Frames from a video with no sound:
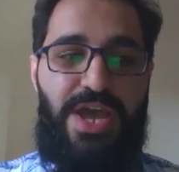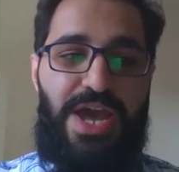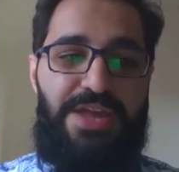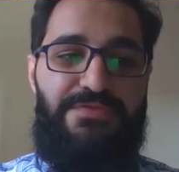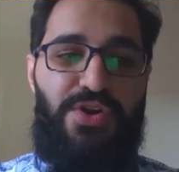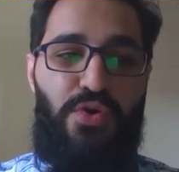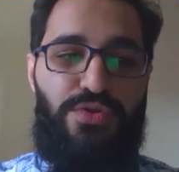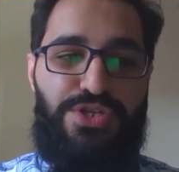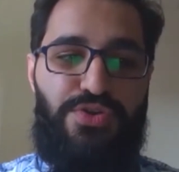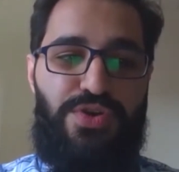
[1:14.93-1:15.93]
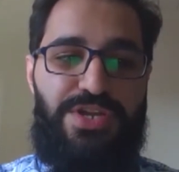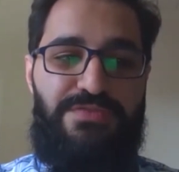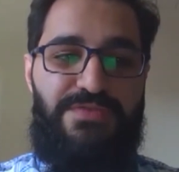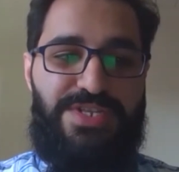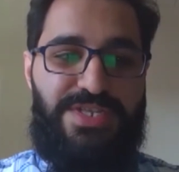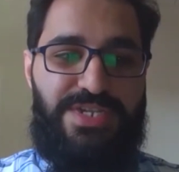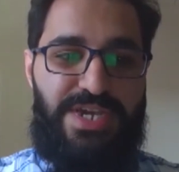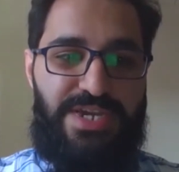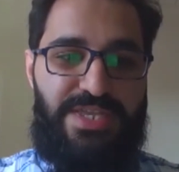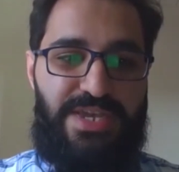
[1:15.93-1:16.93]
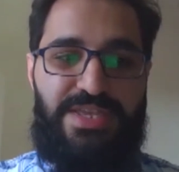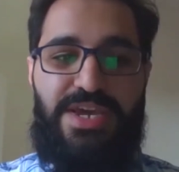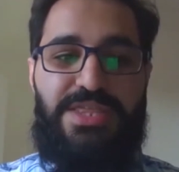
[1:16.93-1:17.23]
and we also investigated